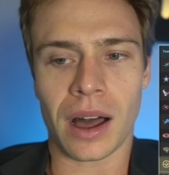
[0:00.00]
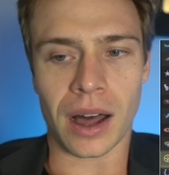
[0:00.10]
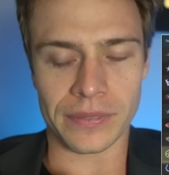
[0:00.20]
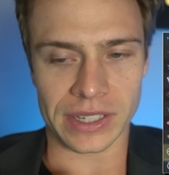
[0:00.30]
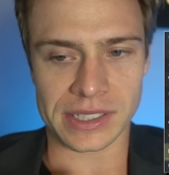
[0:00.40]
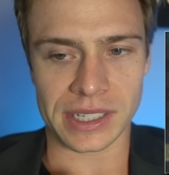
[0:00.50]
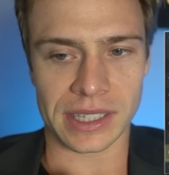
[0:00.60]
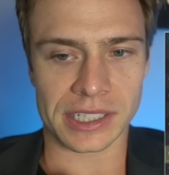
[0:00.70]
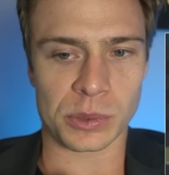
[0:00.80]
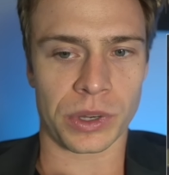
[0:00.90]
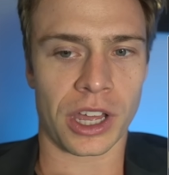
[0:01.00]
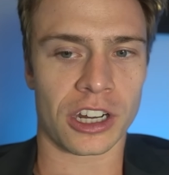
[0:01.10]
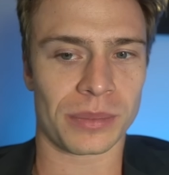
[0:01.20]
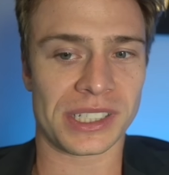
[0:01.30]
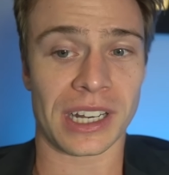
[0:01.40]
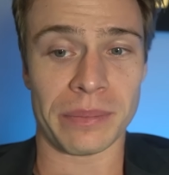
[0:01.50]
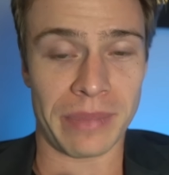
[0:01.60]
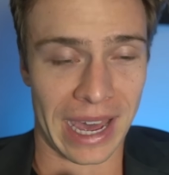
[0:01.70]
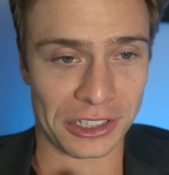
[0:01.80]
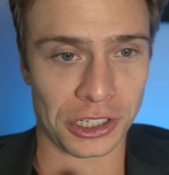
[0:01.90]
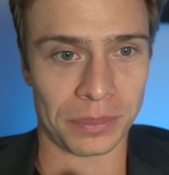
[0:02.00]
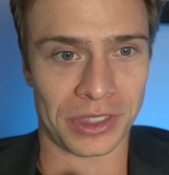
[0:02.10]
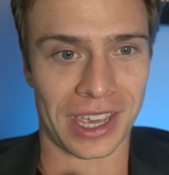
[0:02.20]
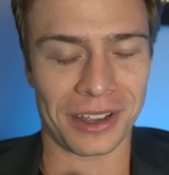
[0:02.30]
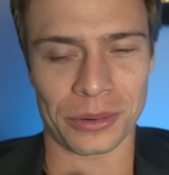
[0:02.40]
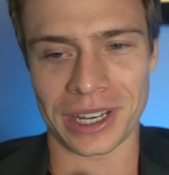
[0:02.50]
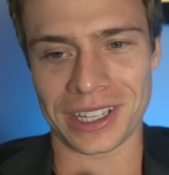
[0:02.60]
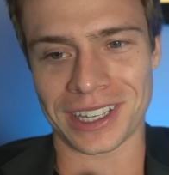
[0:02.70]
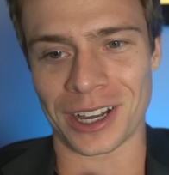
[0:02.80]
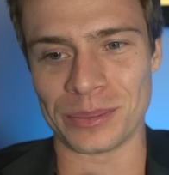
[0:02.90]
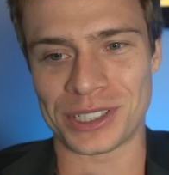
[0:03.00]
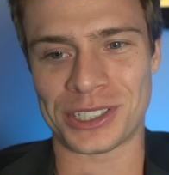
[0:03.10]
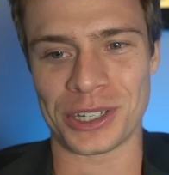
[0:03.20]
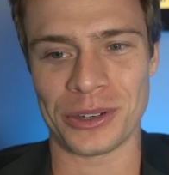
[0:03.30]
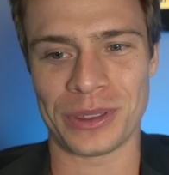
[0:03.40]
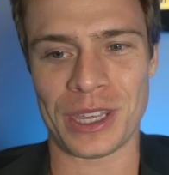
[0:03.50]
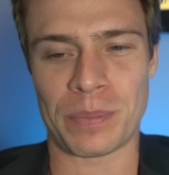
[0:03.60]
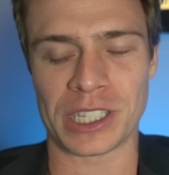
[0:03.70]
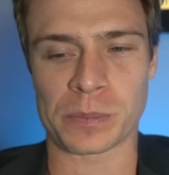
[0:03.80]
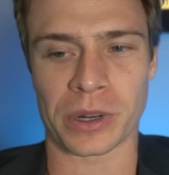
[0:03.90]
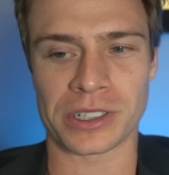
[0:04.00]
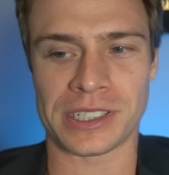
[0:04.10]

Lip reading: Obviously, this is 100% a matchup thing when it comes to the Pittsburgh